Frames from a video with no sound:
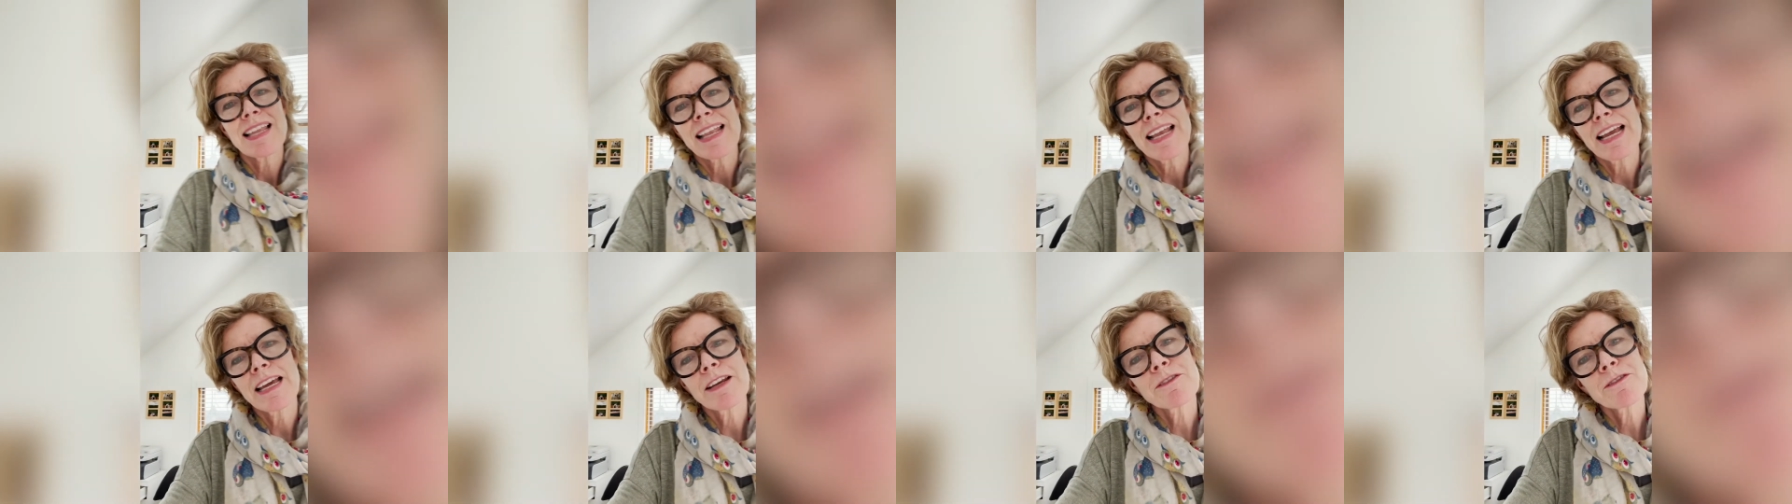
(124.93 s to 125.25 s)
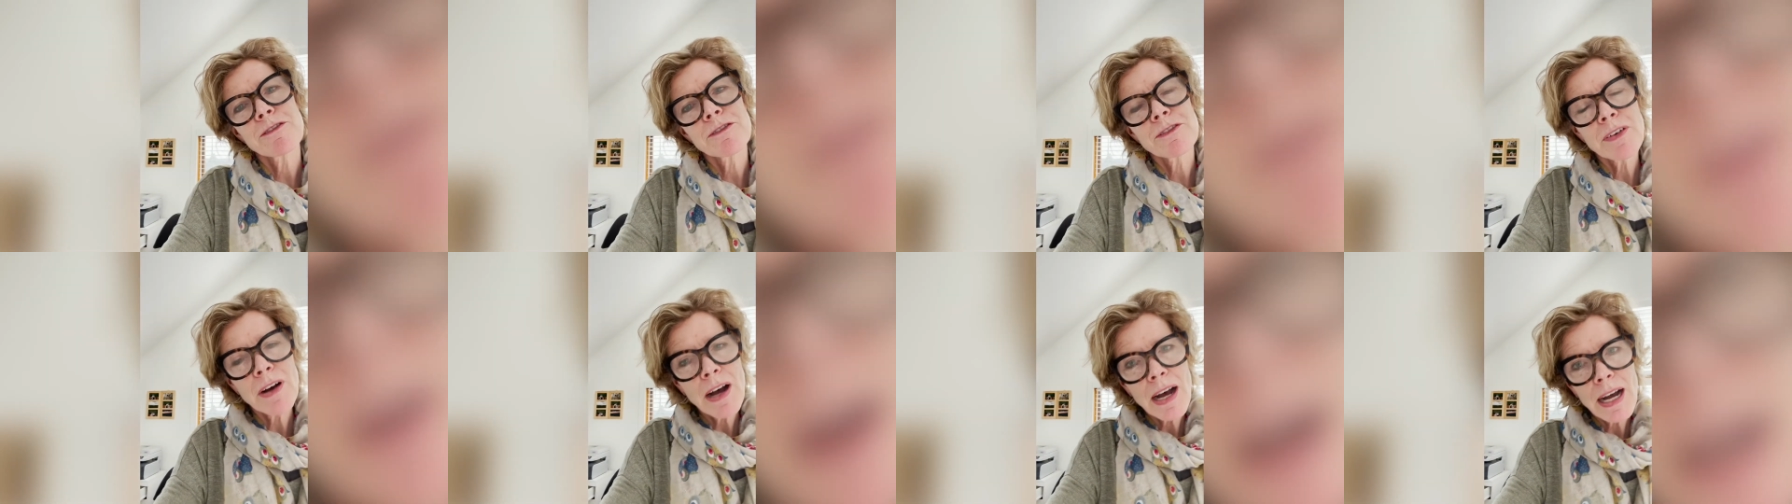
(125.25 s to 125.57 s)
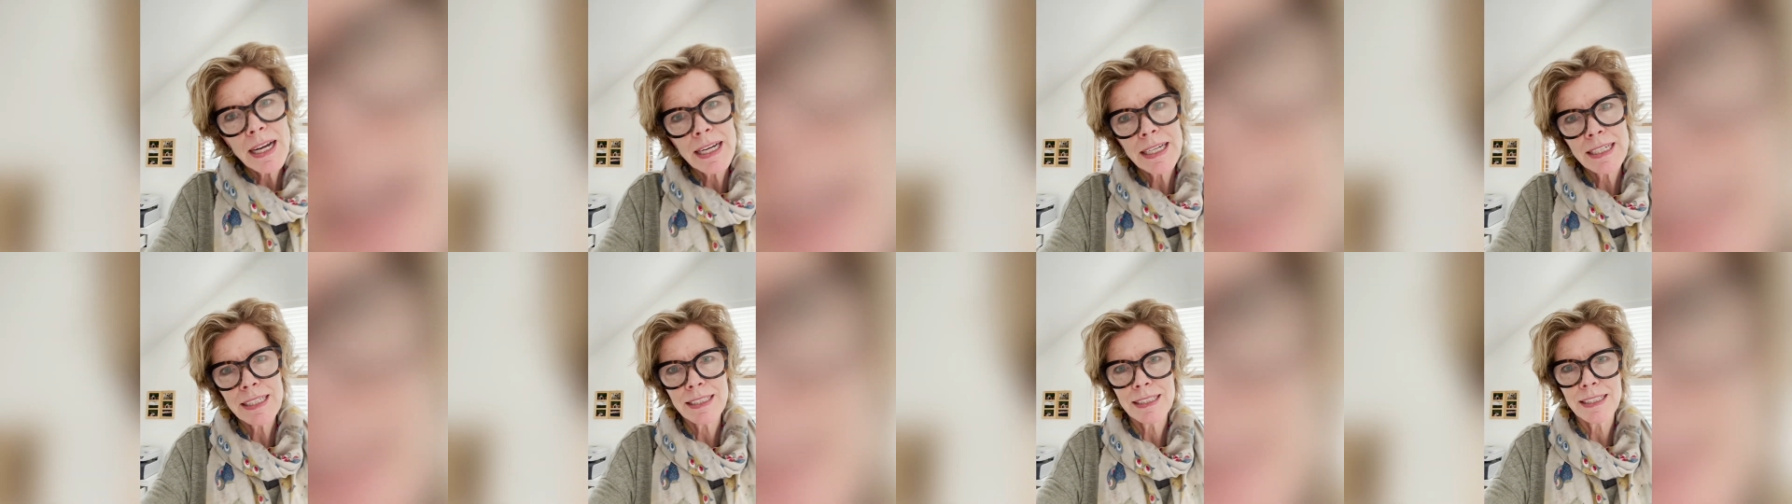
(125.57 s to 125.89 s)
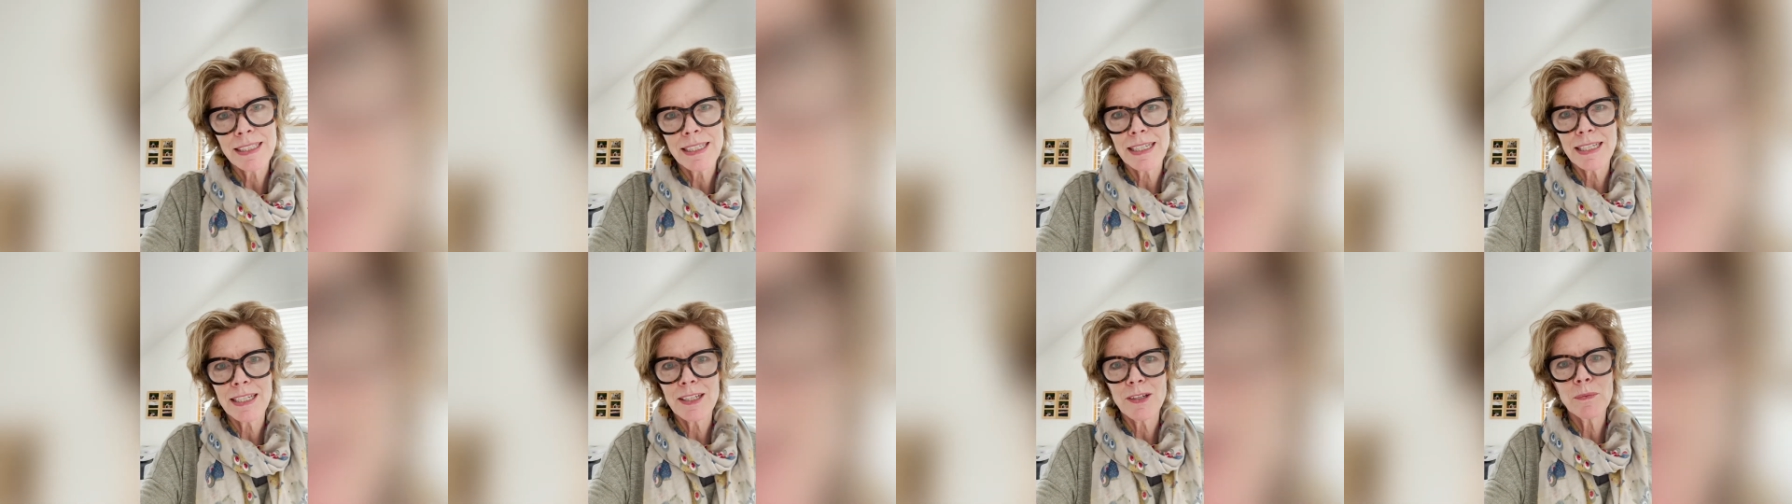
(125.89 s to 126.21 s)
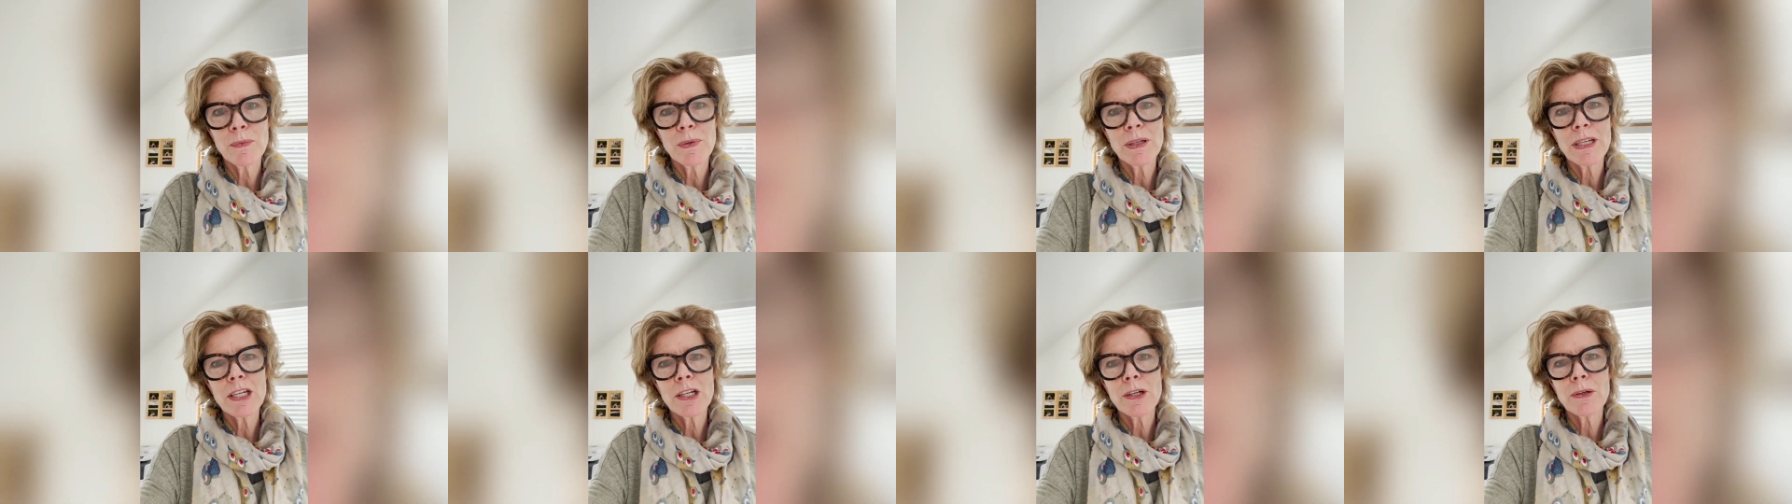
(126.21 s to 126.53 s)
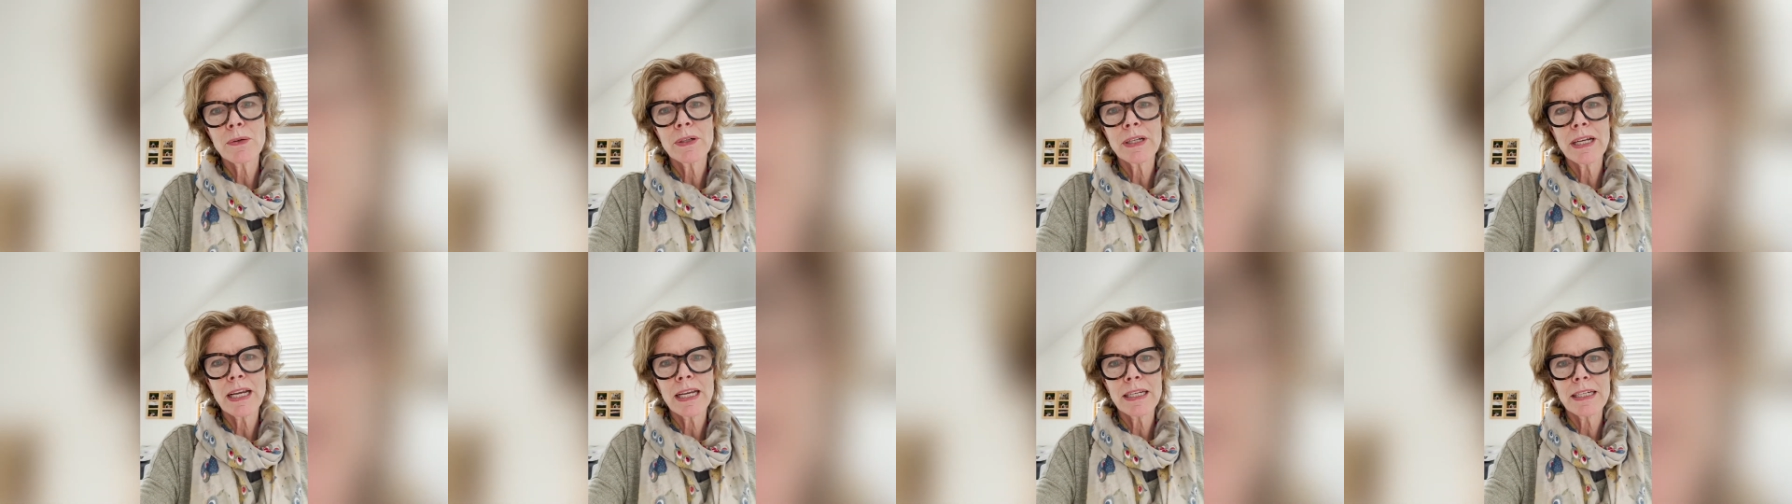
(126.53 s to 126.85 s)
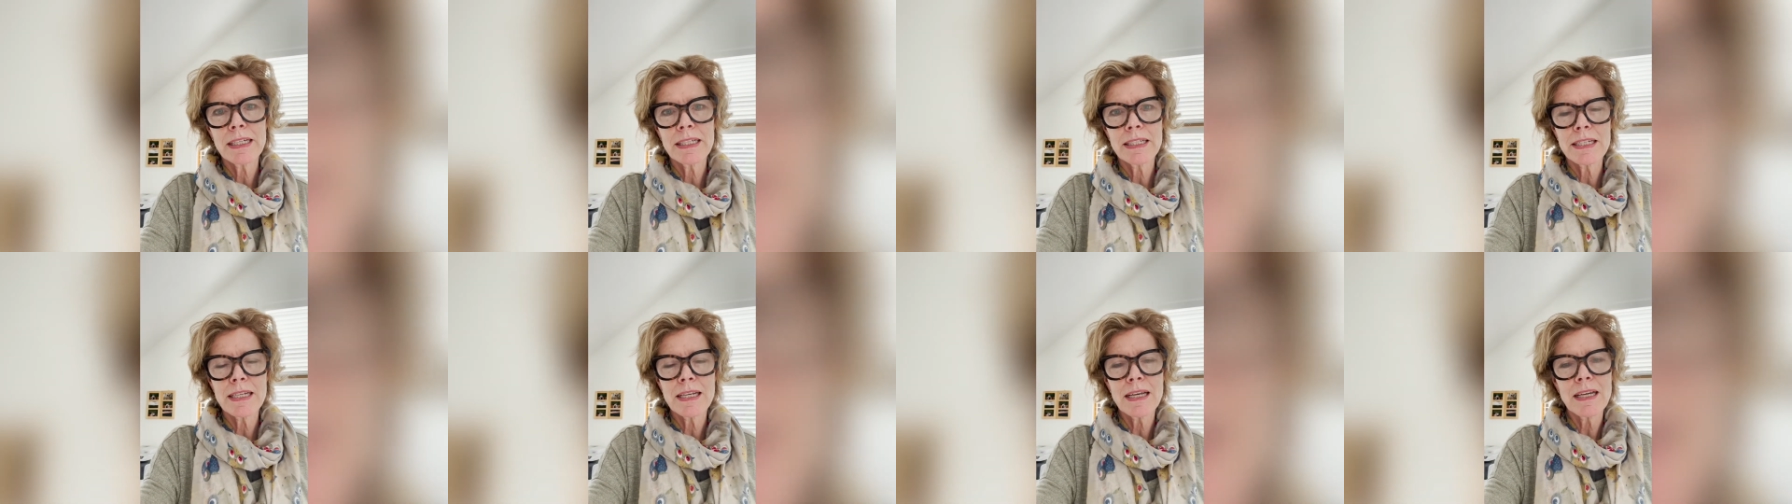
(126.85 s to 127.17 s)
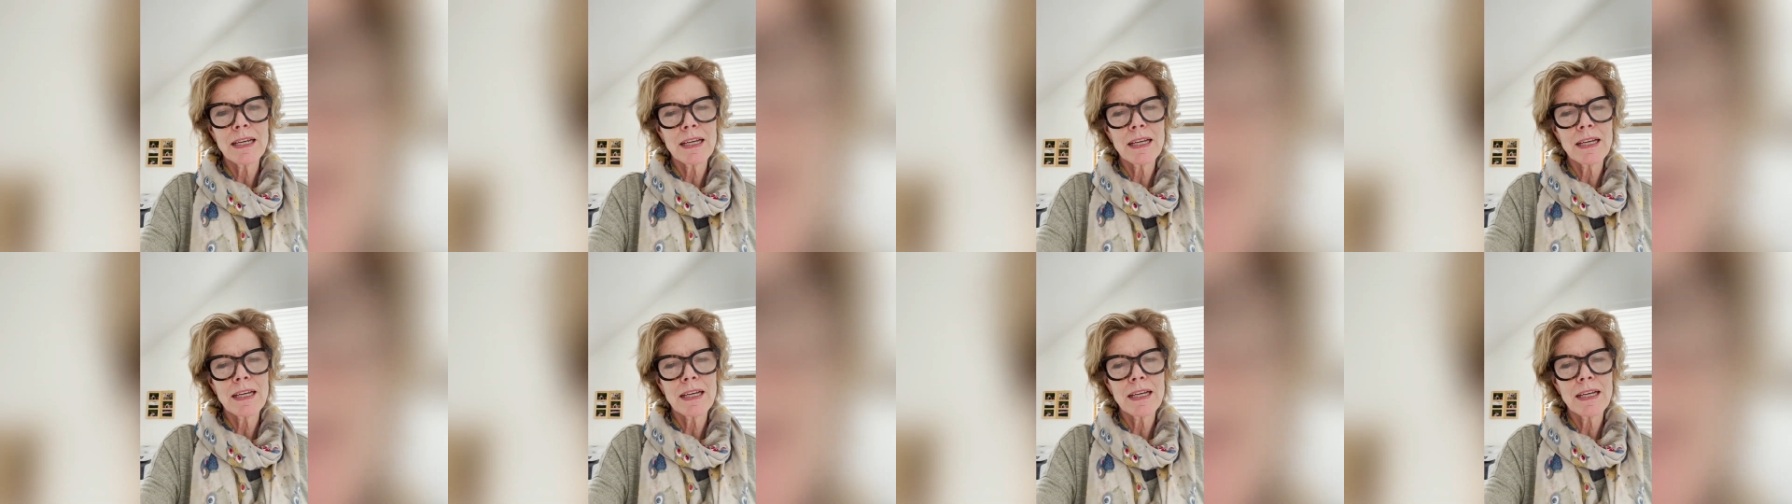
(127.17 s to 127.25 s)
And finally, we created